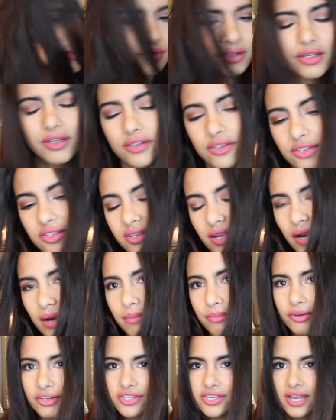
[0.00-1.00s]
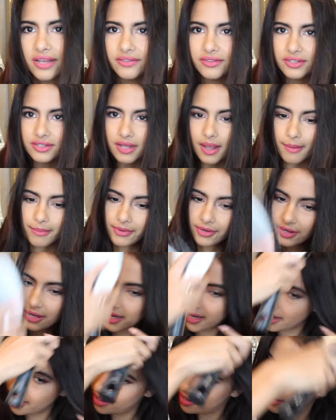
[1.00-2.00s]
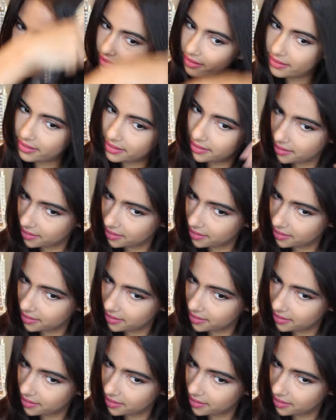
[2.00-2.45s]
And just kind of brush out the top of your hair.